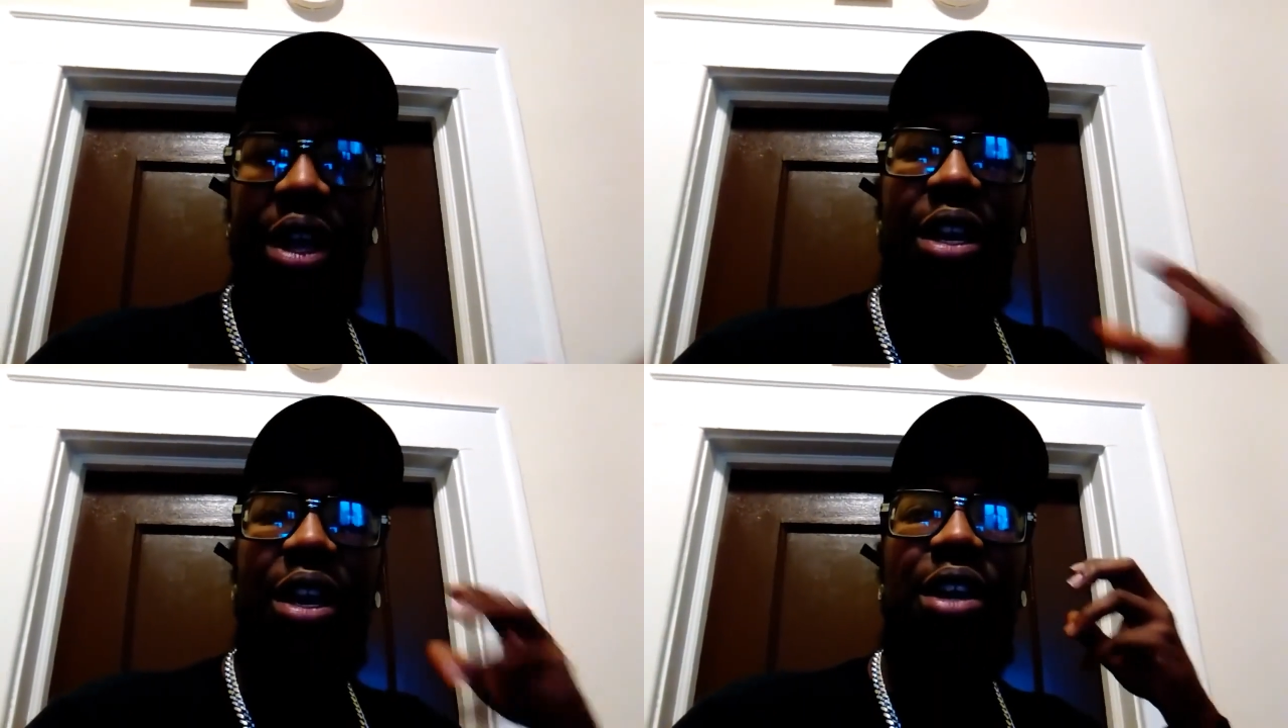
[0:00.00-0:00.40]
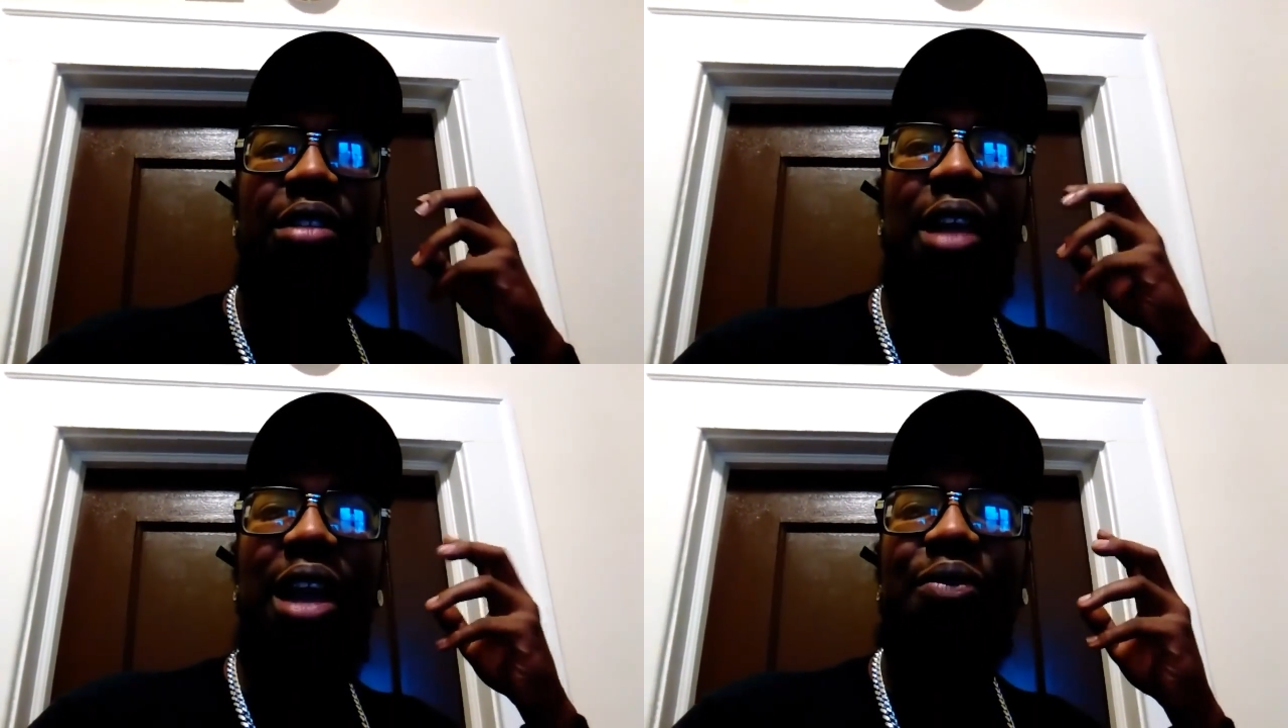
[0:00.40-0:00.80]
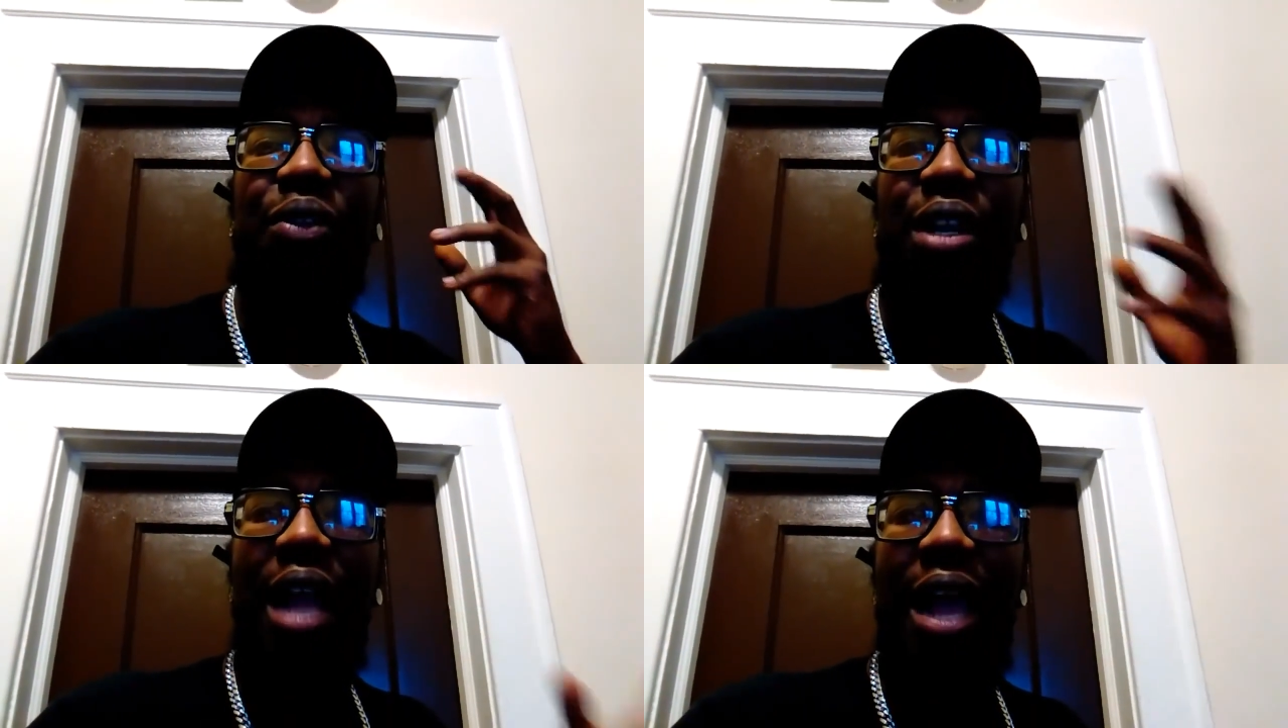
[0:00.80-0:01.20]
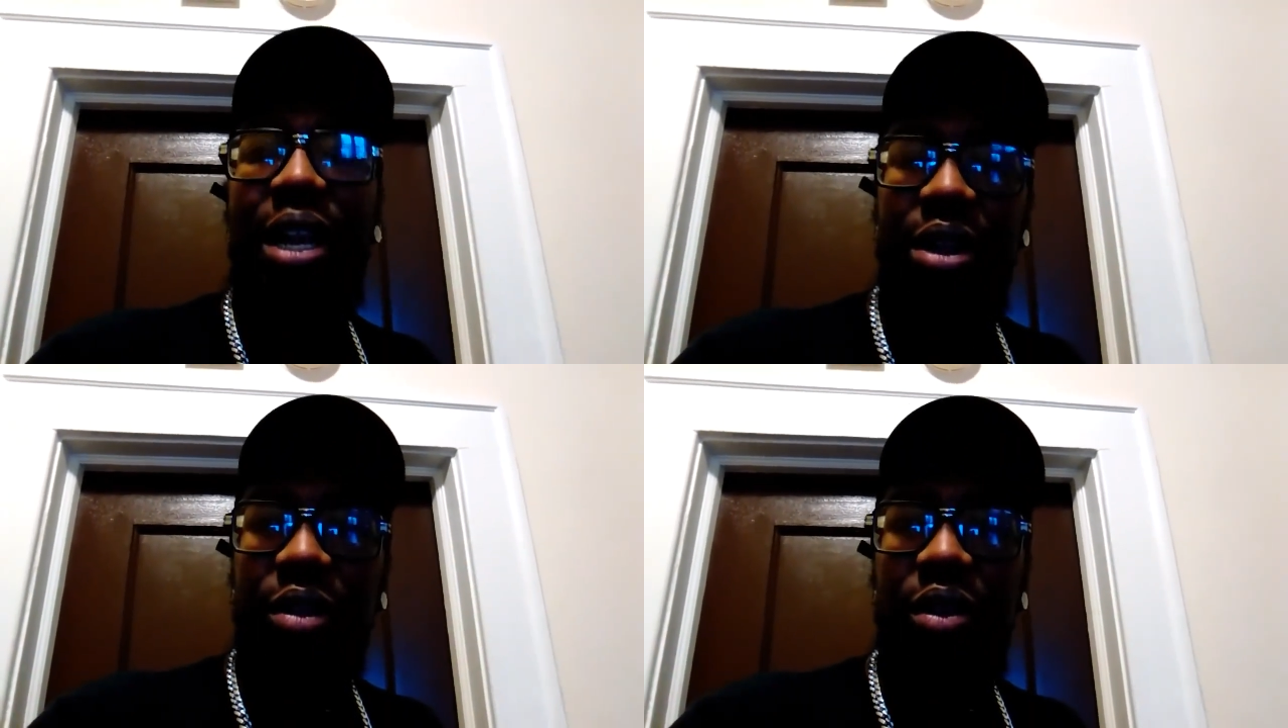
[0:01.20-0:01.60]
They're designed for
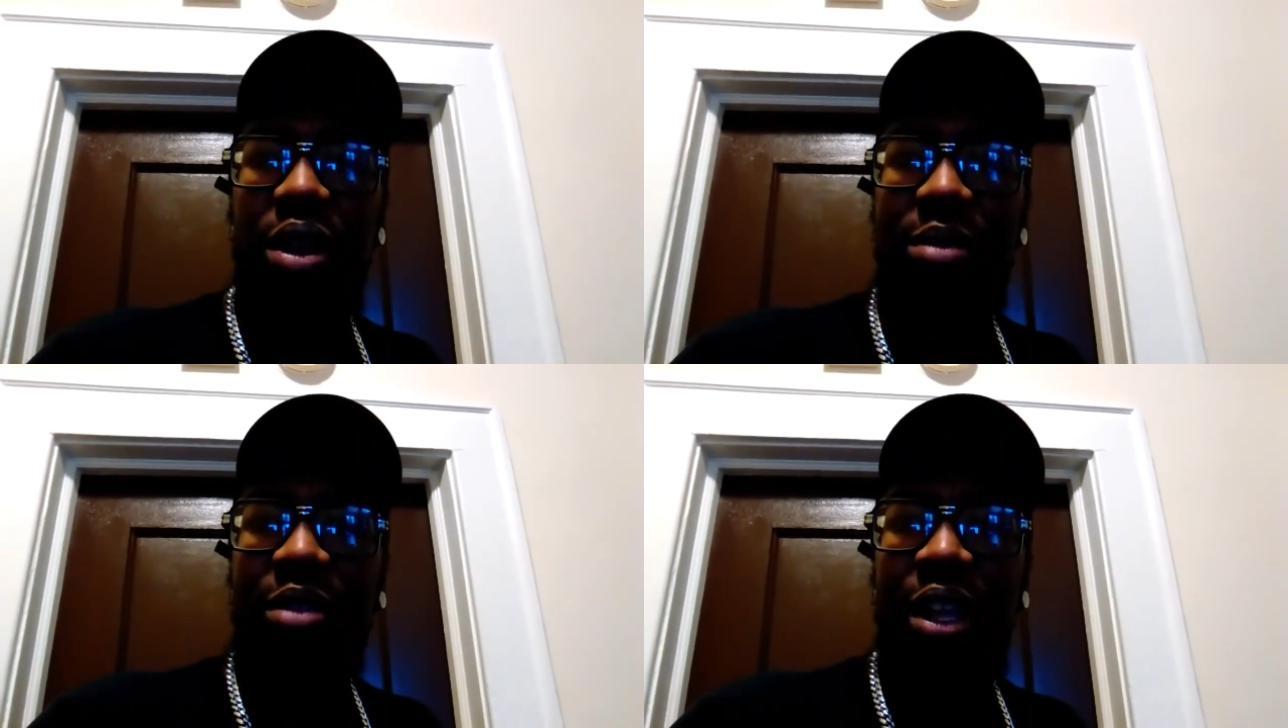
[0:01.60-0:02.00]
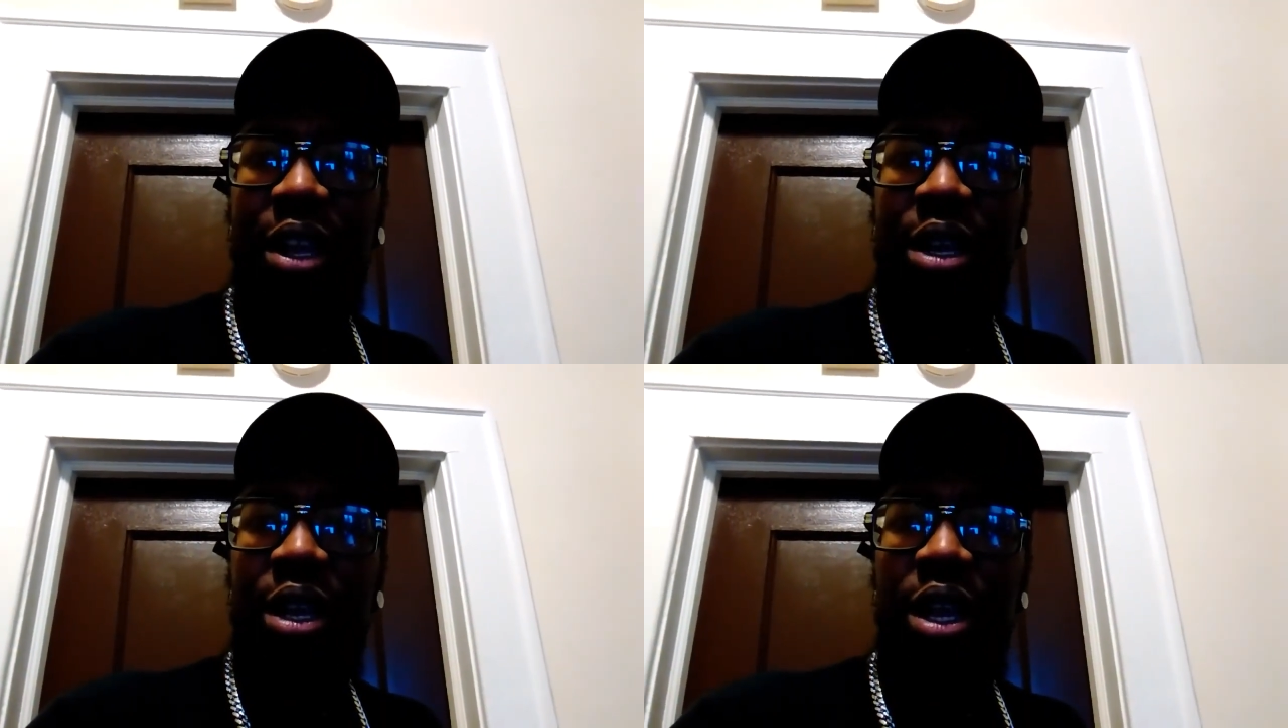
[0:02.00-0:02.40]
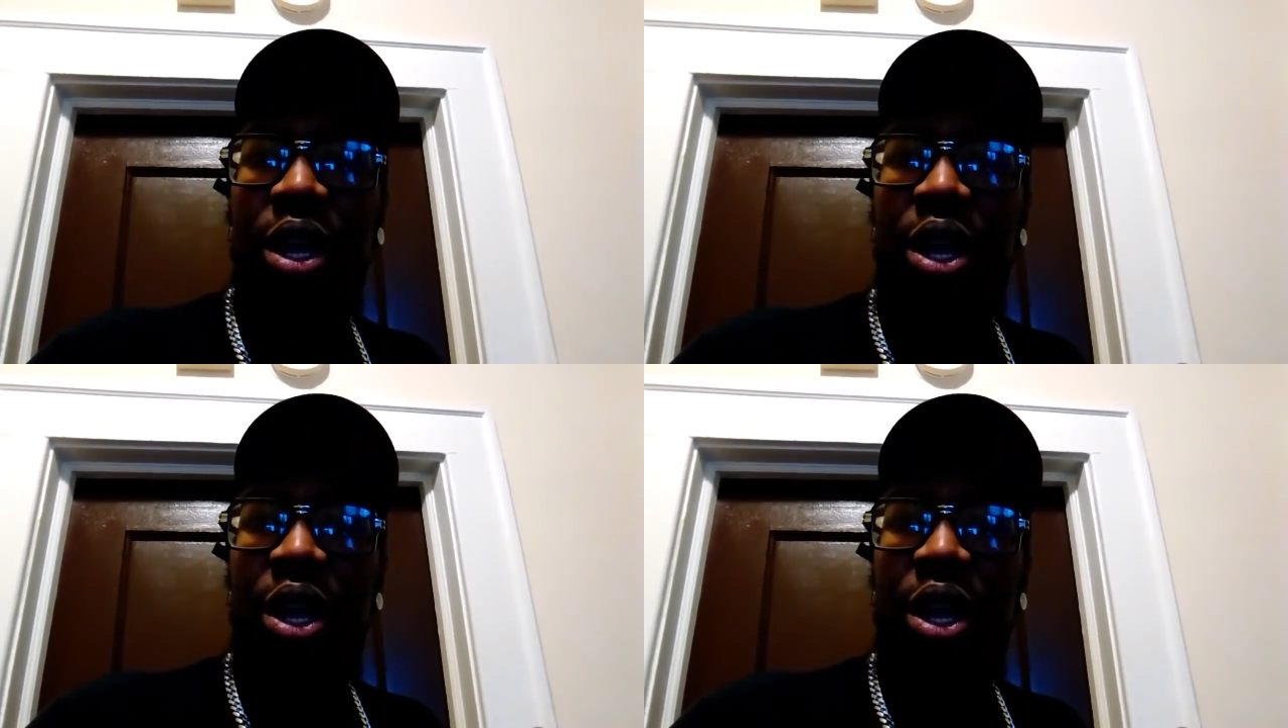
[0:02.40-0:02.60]
guidance, you know what I'm saying?